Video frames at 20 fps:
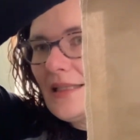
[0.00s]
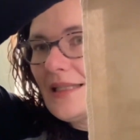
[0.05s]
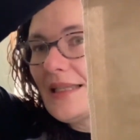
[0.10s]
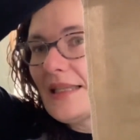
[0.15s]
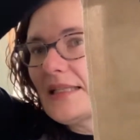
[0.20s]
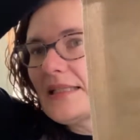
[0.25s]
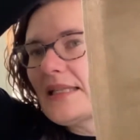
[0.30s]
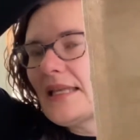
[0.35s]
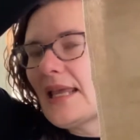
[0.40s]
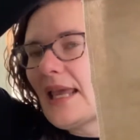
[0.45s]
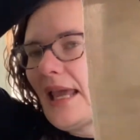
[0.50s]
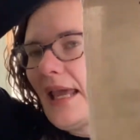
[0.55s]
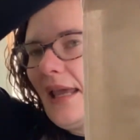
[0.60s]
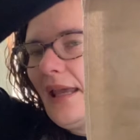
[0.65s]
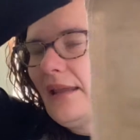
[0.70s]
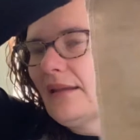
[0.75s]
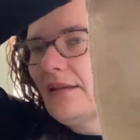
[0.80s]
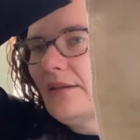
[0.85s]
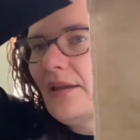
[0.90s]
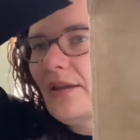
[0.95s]
a Lizzie
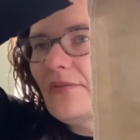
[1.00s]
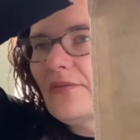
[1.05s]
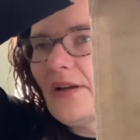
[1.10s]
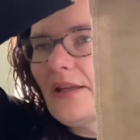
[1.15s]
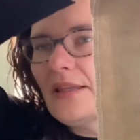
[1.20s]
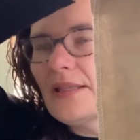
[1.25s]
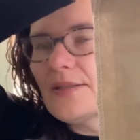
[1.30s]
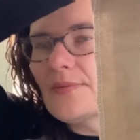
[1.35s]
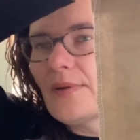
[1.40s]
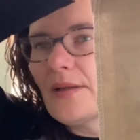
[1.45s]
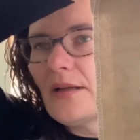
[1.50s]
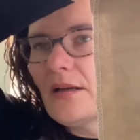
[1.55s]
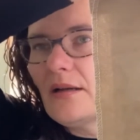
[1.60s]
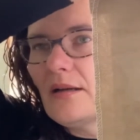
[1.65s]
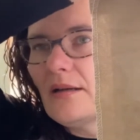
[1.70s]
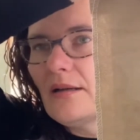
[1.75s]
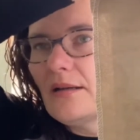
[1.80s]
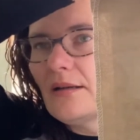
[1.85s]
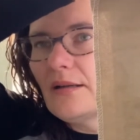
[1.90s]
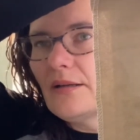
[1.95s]
Kate. You can find this one
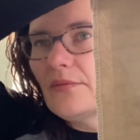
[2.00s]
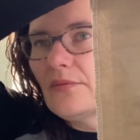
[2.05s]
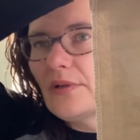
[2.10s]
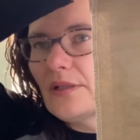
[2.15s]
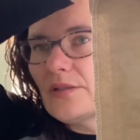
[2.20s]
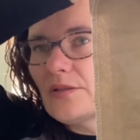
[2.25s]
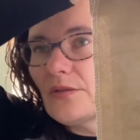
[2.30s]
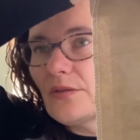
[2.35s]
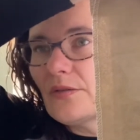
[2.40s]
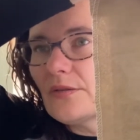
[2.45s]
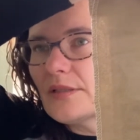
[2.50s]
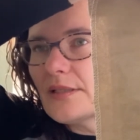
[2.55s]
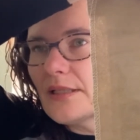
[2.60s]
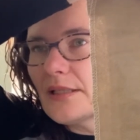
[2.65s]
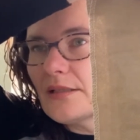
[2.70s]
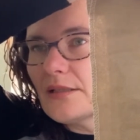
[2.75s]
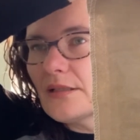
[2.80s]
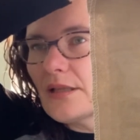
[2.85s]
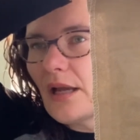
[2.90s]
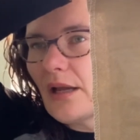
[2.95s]
on
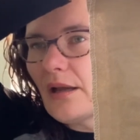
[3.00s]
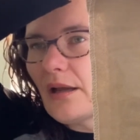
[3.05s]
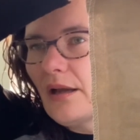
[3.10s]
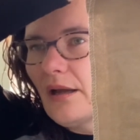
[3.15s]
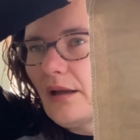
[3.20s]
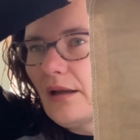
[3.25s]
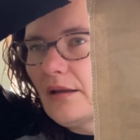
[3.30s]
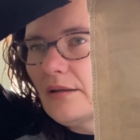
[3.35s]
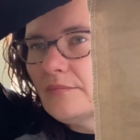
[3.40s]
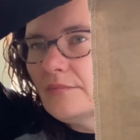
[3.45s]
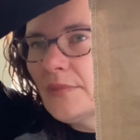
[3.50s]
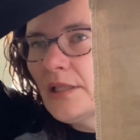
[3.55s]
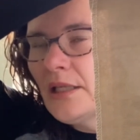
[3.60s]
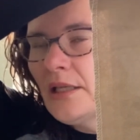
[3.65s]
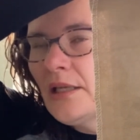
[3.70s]
123stitch.com.